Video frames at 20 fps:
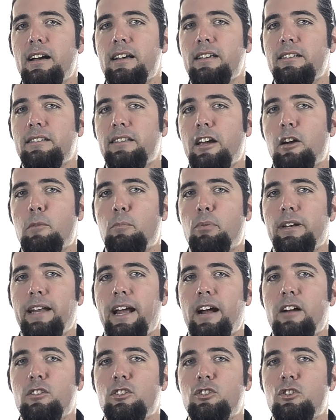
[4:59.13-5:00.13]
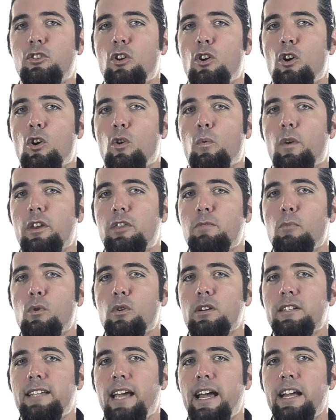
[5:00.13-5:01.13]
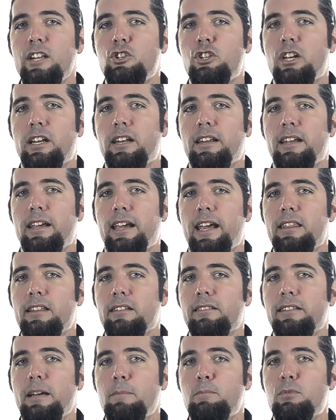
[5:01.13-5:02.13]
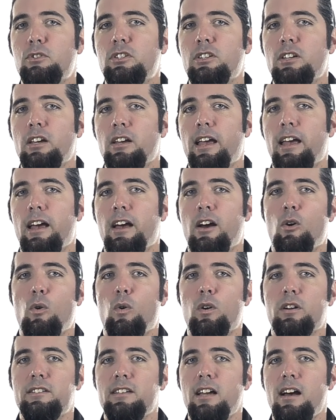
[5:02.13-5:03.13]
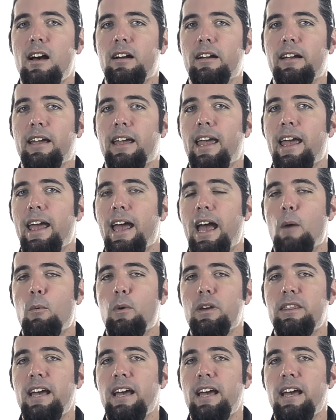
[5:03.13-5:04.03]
they are pronounced with more tension in the lips or tongue and without